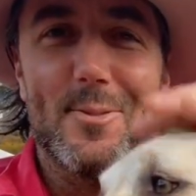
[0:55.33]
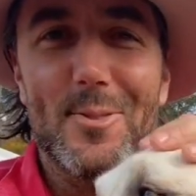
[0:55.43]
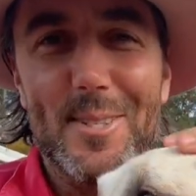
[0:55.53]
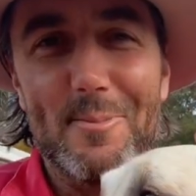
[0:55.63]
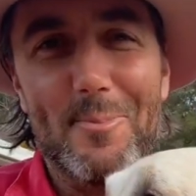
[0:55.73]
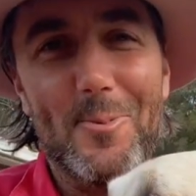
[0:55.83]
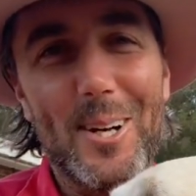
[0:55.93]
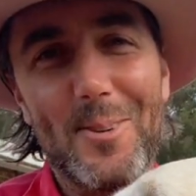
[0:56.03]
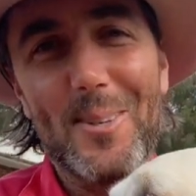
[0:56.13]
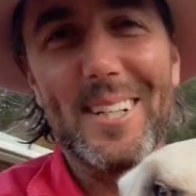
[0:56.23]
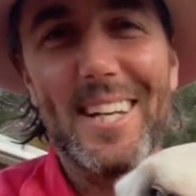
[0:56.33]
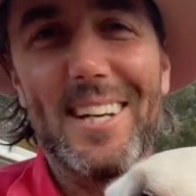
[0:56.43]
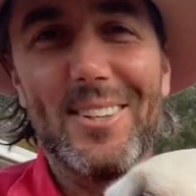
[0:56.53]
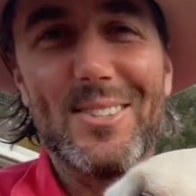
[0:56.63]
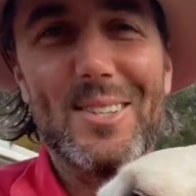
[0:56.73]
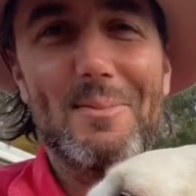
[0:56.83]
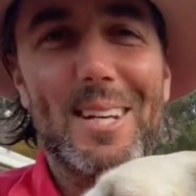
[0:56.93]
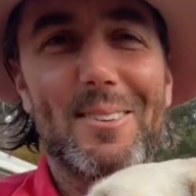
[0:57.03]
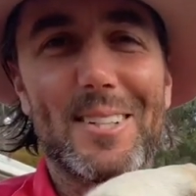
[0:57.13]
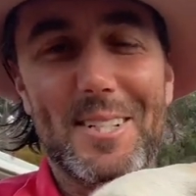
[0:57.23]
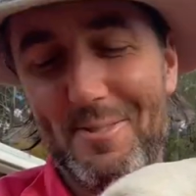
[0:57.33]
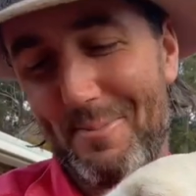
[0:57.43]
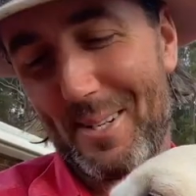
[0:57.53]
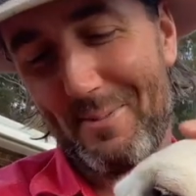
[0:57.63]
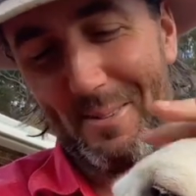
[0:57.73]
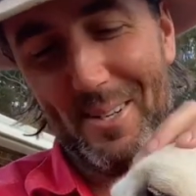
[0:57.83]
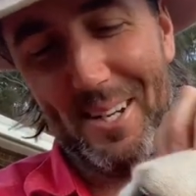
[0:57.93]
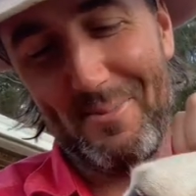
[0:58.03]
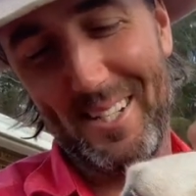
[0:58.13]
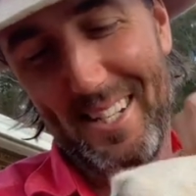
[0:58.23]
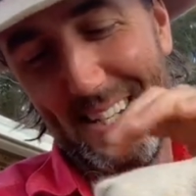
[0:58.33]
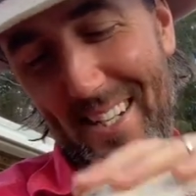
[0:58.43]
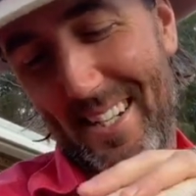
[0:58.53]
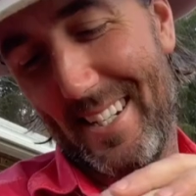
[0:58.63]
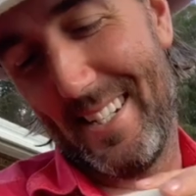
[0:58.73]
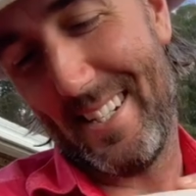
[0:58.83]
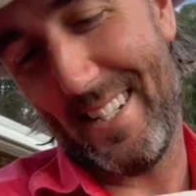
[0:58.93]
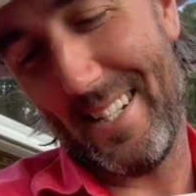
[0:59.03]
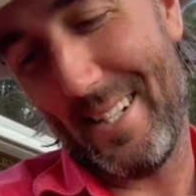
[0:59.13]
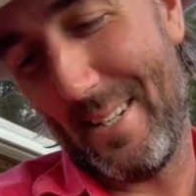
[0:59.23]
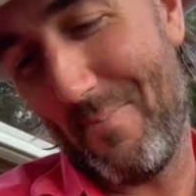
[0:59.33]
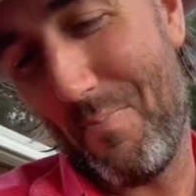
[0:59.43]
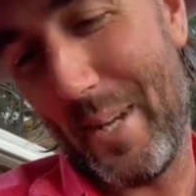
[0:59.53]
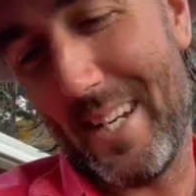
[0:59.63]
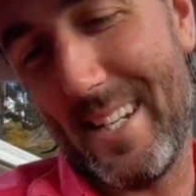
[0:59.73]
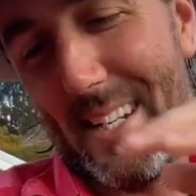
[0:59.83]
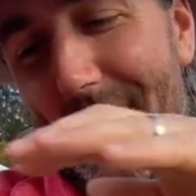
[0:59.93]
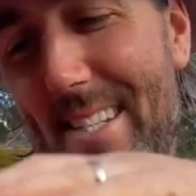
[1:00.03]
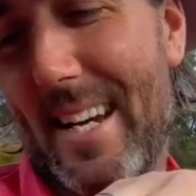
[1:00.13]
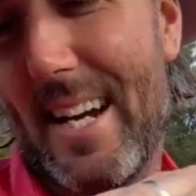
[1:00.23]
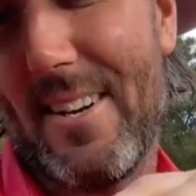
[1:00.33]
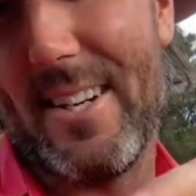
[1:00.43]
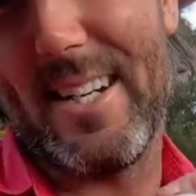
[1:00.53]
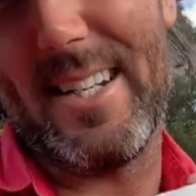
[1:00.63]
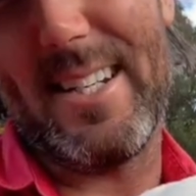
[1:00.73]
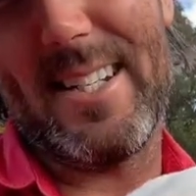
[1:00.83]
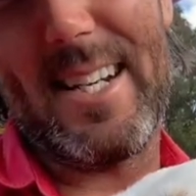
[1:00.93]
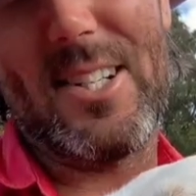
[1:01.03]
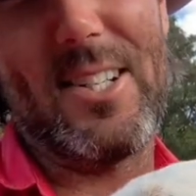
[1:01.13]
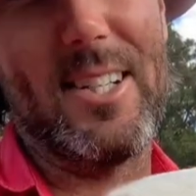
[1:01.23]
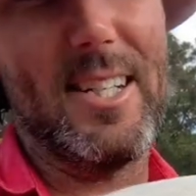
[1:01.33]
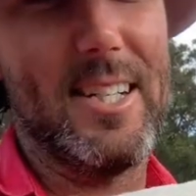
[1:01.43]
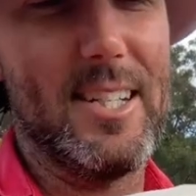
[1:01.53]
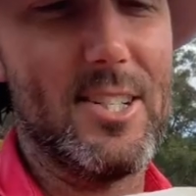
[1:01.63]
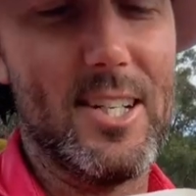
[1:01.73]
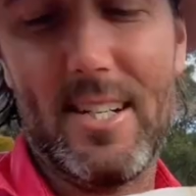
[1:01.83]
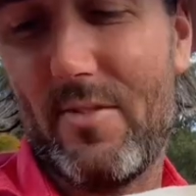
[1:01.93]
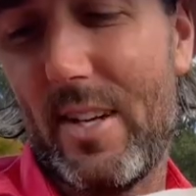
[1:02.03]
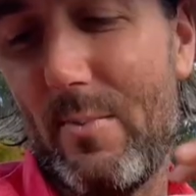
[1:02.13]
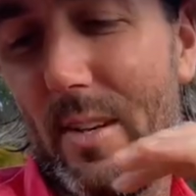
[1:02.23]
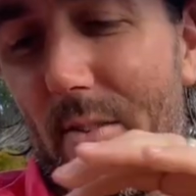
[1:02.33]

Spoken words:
some one-on-one cuddles with me while she swims up in my arms. But Zara is actually, she does a fair bit